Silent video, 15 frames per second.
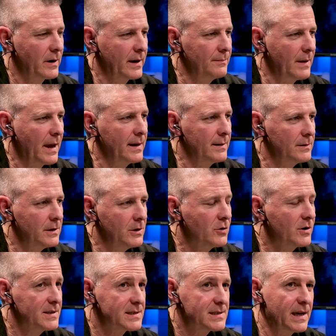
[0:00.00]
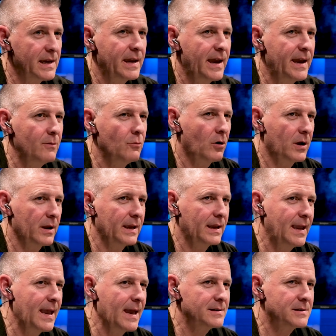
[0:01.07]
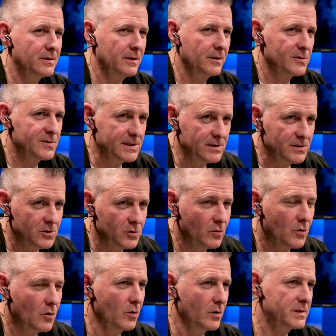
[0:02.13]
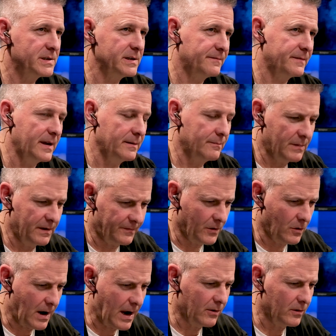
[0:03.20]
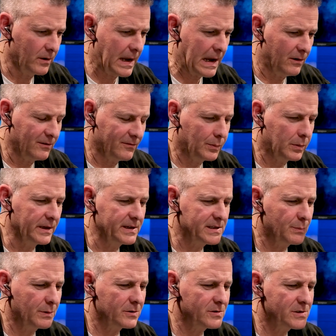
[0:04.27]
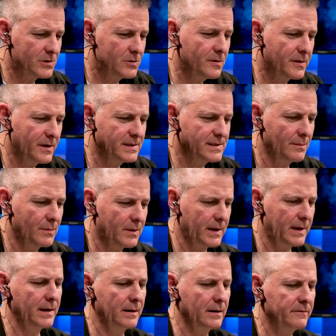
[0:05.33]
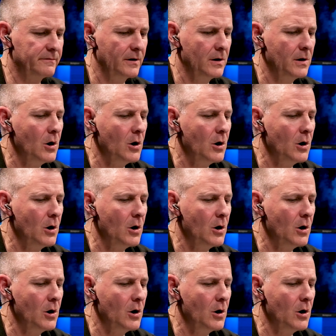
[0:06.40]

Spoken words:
and you can say, hey, we're going to get to those in due course if they're out of place. But there's two things I'm thinking of.